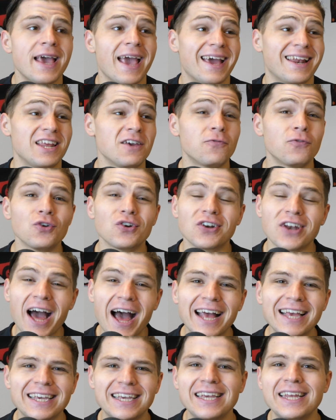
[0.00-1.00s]
And if you're
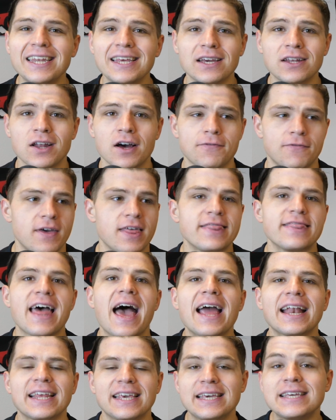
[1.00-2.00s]
not eating enough,
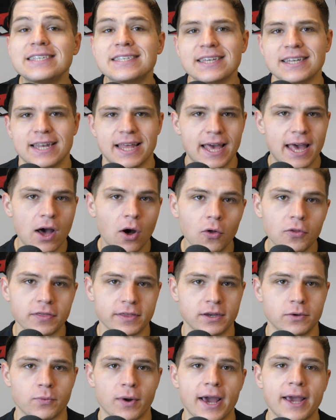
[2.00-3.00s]
that isn't
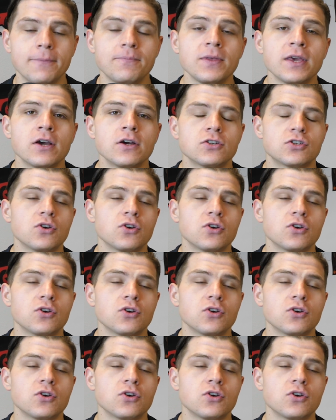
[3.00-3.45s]
healthy, right?